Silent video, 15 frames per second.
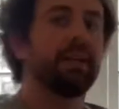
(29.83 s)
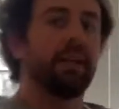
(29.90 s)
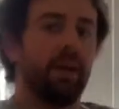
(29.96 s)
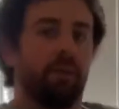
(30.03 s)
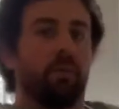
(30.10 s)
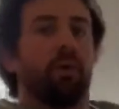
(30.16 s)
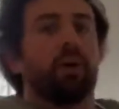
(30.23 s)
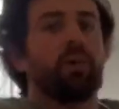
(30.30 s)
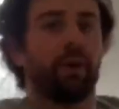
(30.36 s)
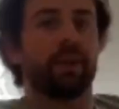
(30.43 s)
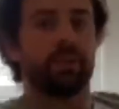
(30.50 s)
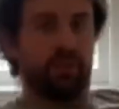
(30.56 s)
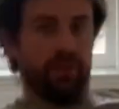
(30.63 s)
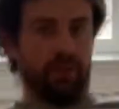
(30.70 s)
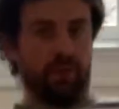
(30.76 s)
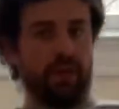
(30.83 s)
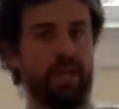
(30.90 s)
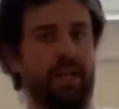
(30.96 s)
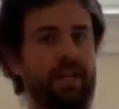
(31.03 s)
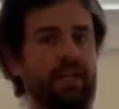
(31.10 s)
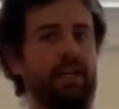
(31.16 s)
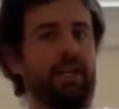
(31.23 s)
and we're going to
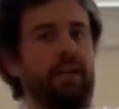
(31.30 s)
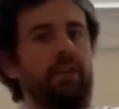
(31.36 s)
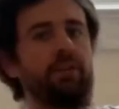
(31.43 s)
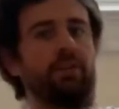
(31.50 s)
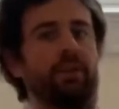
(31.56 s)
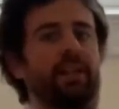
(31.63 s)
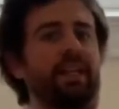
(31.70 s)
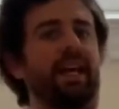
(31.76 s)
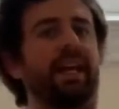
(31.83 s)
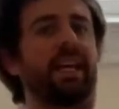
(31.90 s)
do a leg